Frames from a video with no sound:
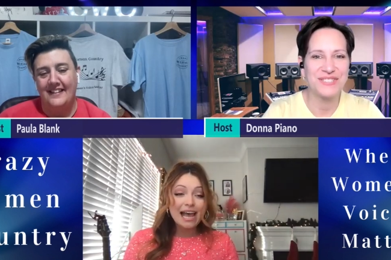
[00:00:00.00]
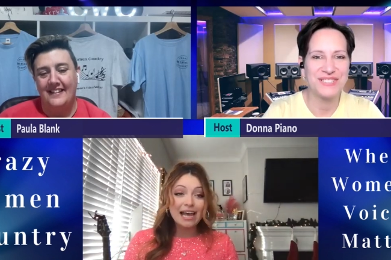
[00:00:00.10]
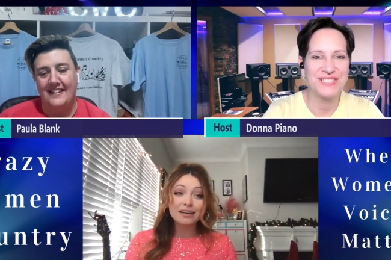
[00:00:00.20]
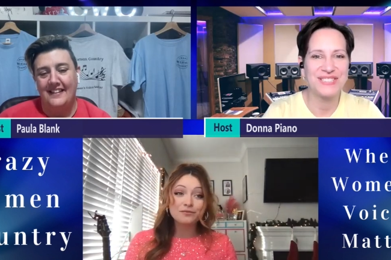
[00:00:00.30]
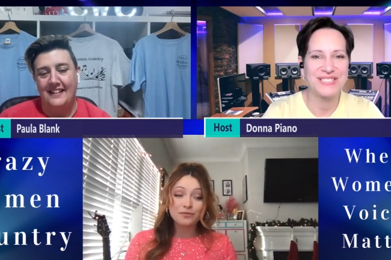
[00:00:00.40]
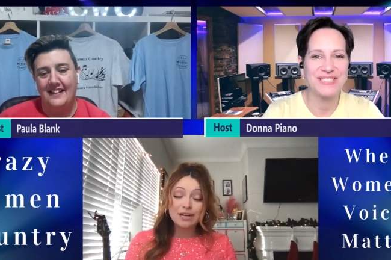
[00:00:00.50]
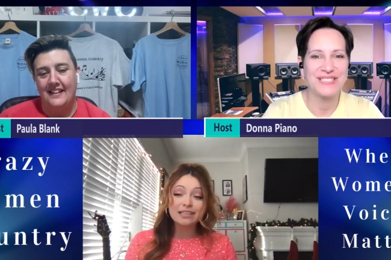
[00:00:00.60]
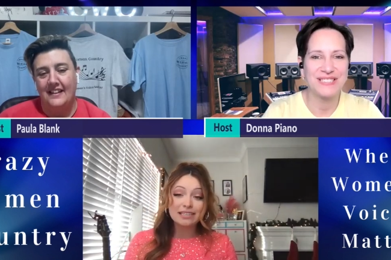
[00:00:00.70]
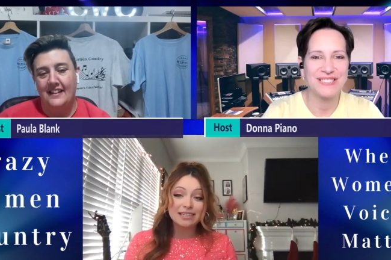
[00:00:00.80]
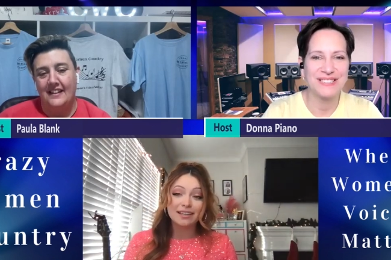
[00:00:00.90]
Speaker 1: And I've
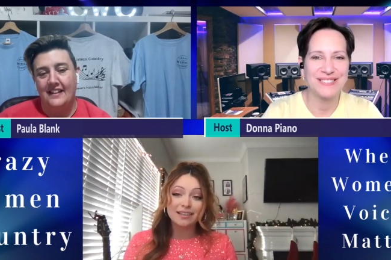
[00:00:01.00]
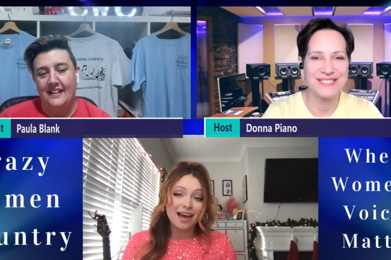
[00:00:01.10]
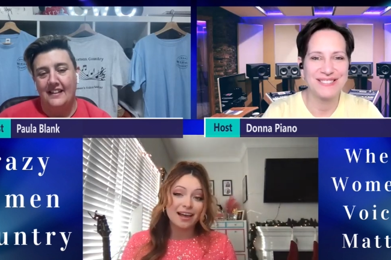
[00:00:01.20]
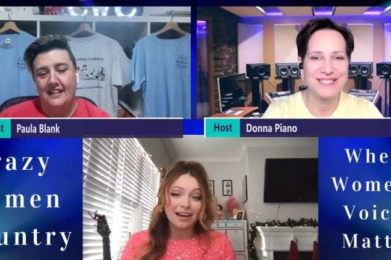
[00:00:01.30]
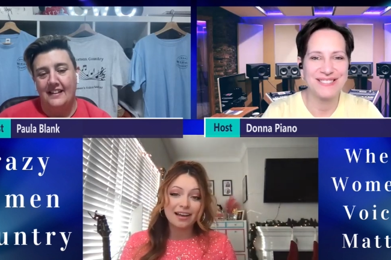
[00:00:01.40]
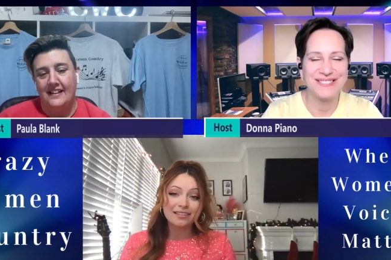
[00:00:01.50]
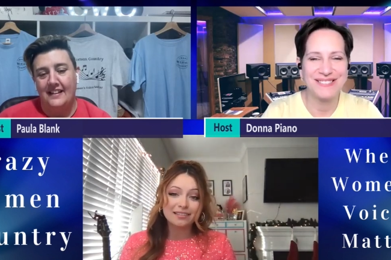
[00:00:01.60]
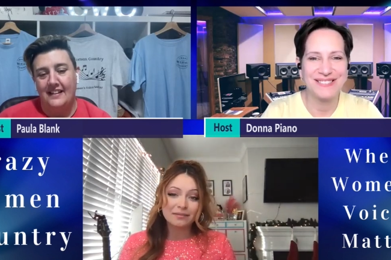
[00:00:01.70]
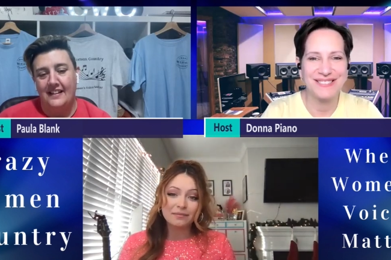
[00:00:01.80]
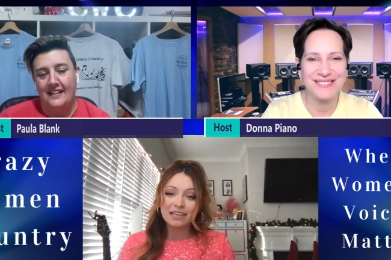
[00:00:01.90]
really done that. I
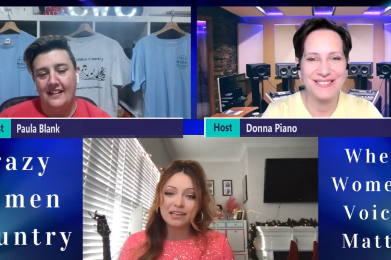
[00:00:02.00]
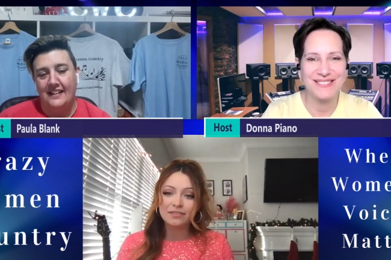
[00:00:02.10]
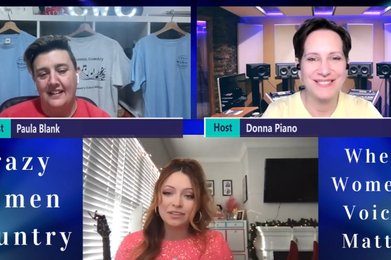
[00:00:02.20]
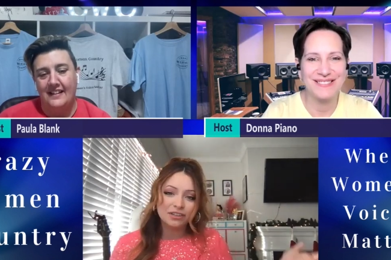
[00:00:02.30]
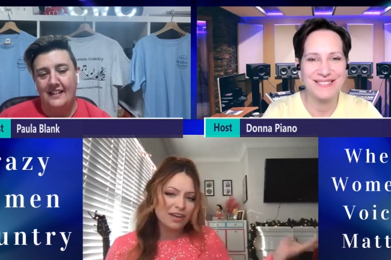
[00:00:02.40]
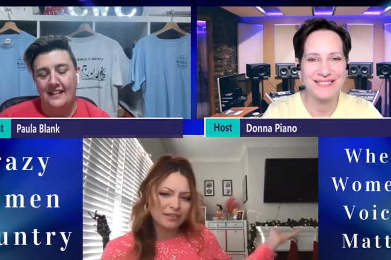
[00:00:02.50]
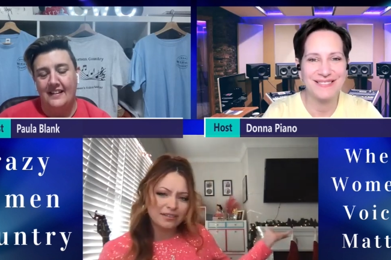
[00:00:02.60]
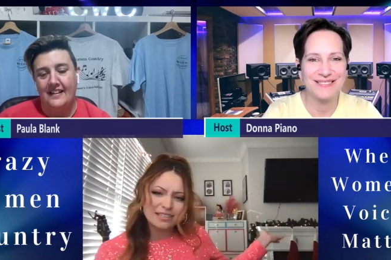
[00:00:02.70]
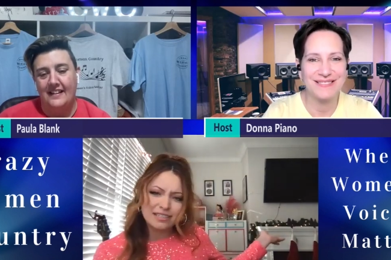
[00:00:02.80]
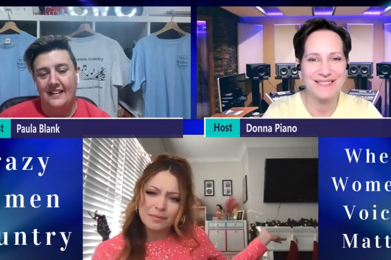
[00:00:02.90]
mean, even you can't
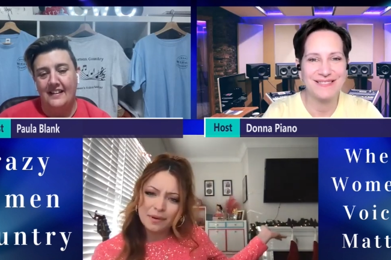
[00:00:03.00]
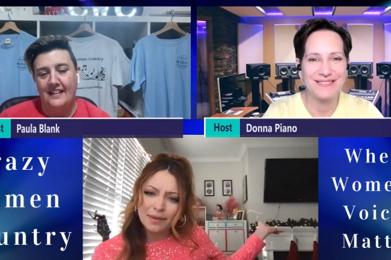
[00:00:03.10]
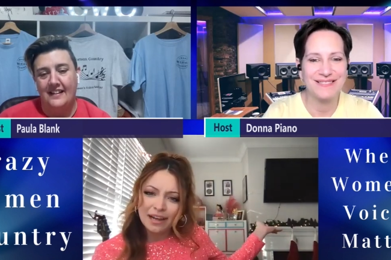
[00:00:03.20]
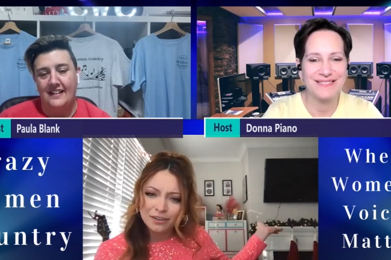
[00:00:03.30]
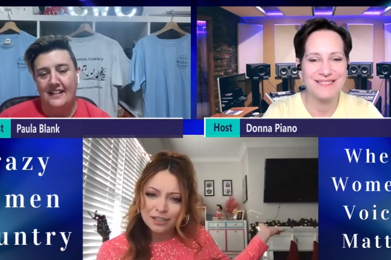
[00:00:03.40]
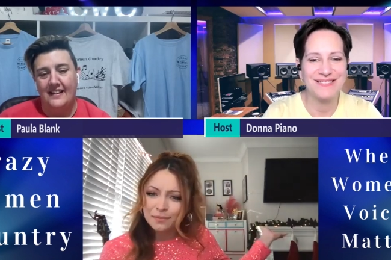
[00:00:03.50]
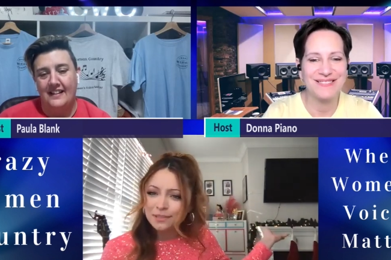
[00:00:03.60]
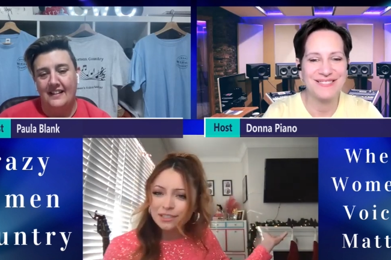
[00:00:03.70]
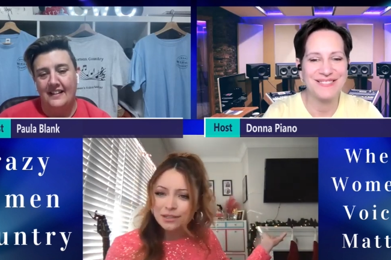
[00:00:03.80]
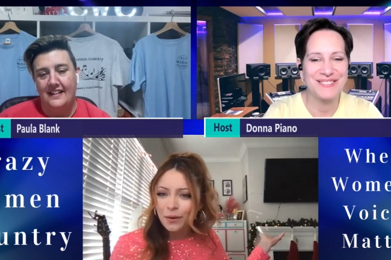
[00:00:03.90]
really see, but my
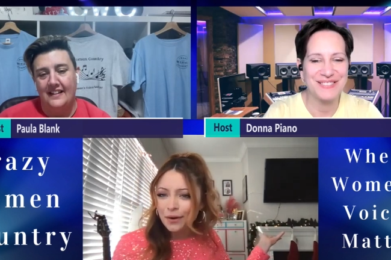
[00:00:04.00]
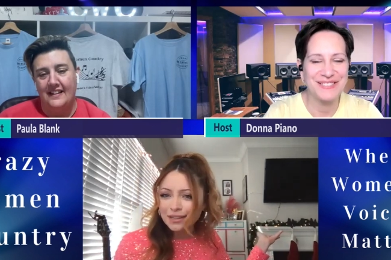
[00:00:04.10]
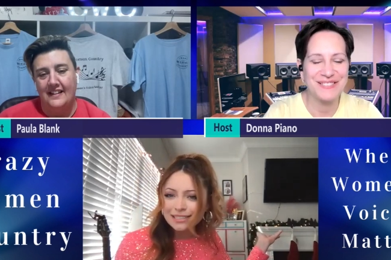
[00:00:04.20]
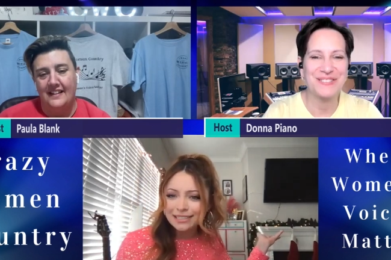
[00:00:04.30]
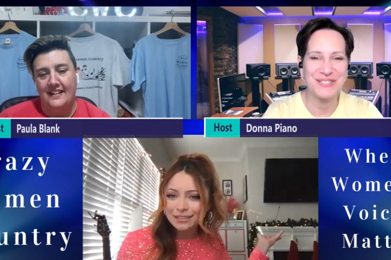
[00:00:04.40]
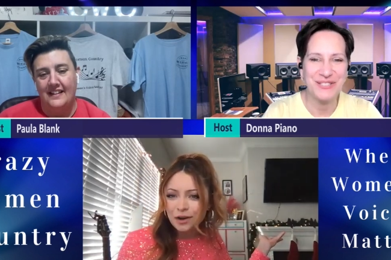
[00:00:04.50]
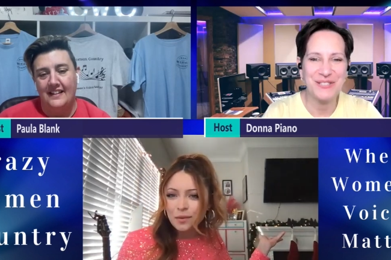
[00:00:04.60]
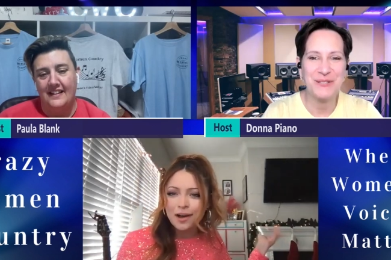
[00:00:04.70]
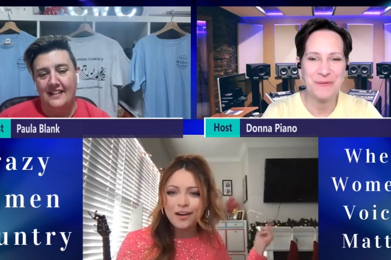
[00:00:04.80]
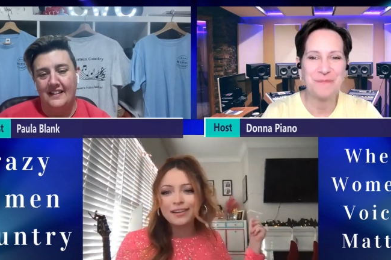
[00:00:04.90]
Christmas decor is disco
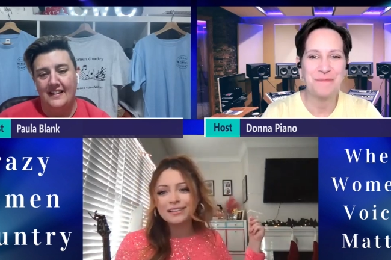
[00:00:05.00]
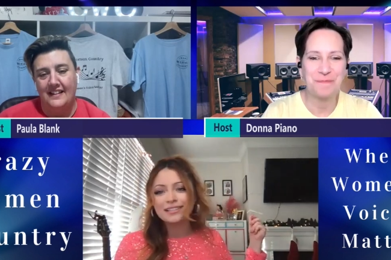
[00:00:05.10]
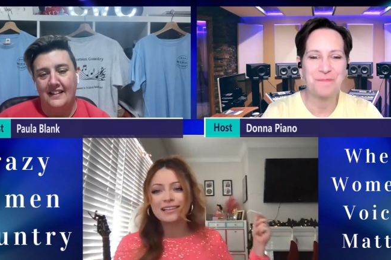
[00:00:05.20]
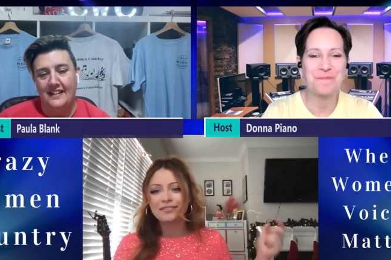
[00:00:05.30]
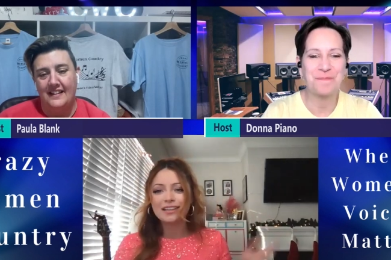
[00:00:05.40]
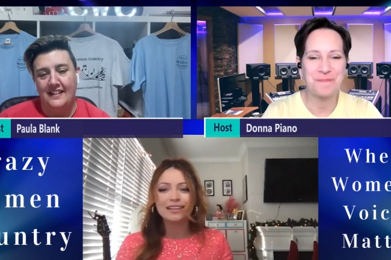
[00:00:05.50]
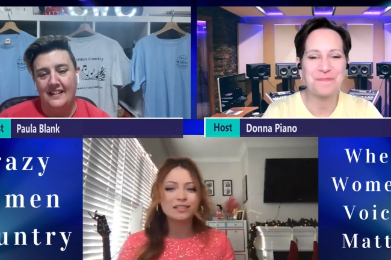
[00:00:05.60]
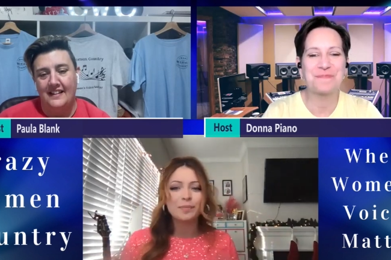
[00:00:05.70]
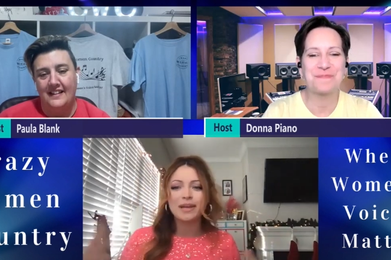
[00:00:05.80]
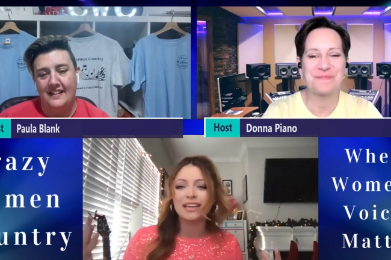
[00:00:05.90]
balls, and
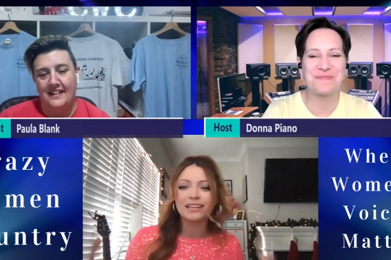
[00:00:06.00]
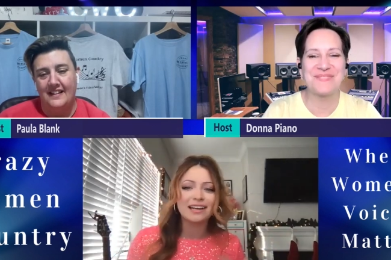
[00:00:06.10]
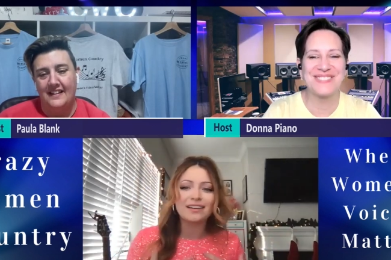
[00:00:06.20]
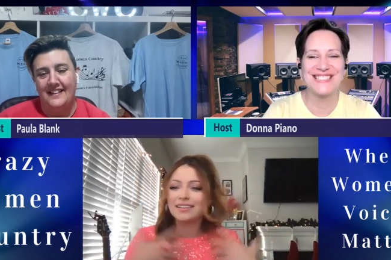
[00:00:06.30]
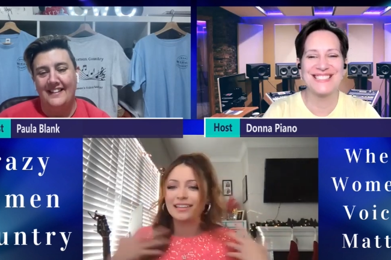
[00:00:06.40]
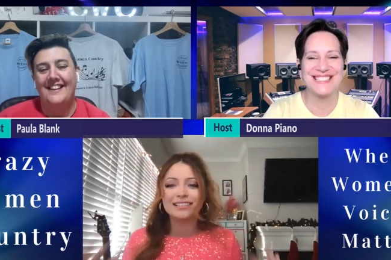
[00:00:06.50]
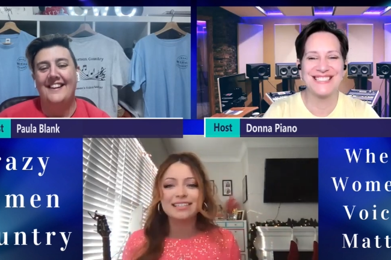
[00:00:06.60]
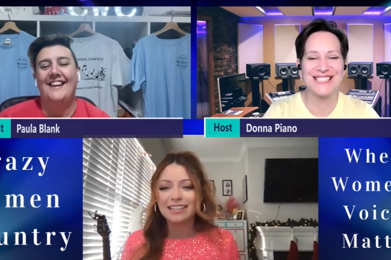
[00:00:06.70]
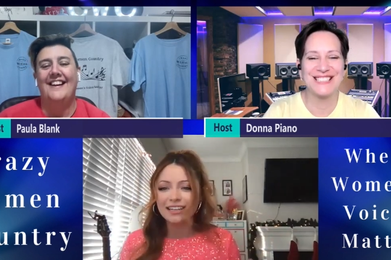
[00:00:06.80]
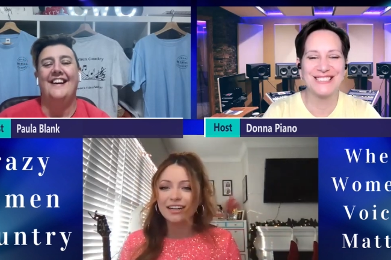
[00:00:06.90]
everything's pink and everything's
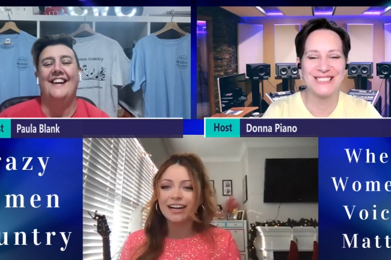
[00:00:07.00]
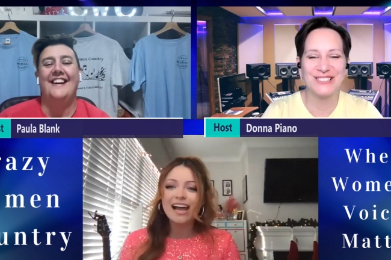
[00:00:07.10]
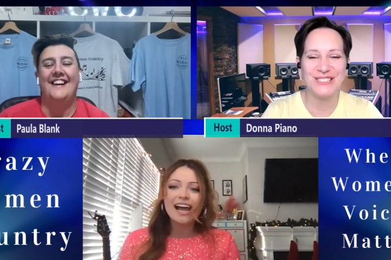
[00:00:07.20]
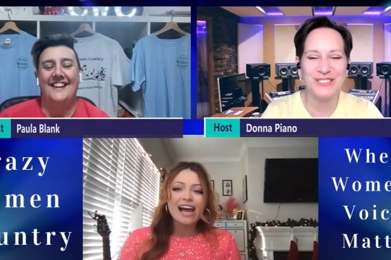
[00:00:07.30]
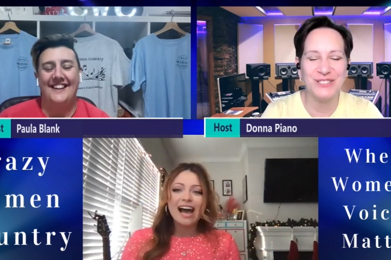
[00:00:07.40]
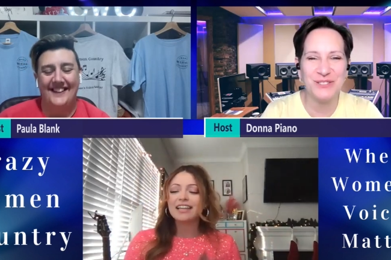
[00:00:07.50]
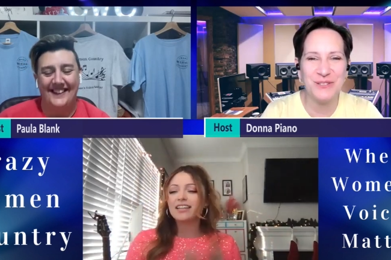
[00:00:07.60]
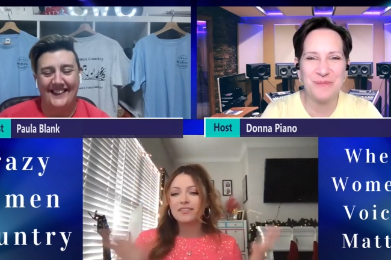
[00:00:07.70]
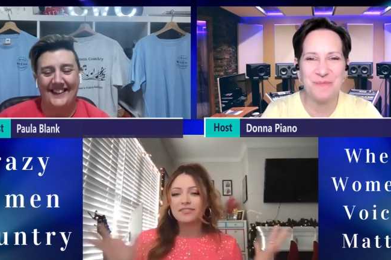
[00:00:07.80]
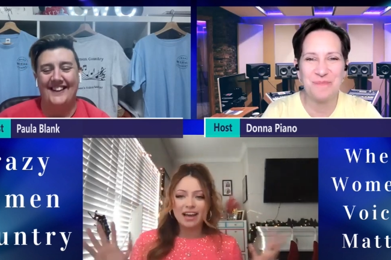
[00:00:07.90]
glitter. I
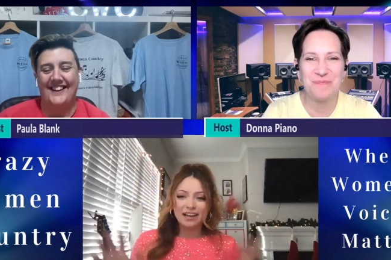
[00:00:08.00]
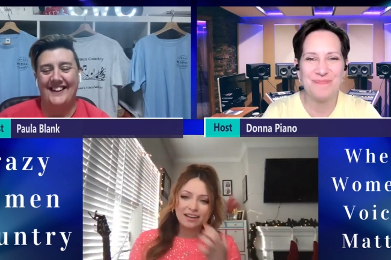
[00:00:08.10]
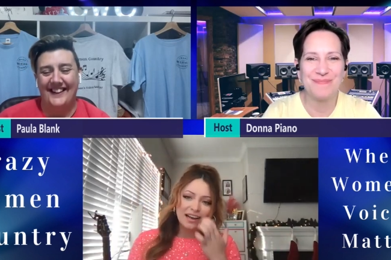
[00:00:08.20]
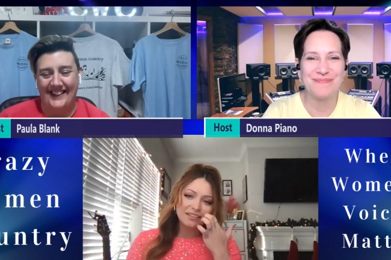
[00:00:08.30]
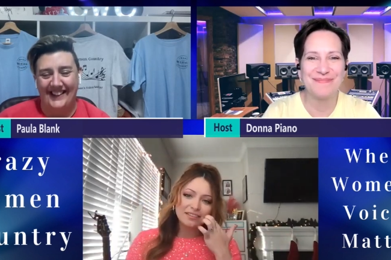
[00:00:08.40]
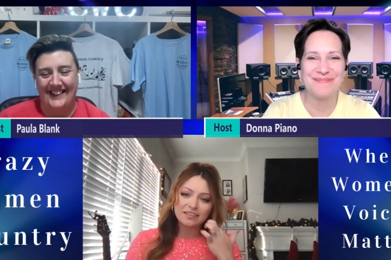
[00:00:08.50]
love that. And I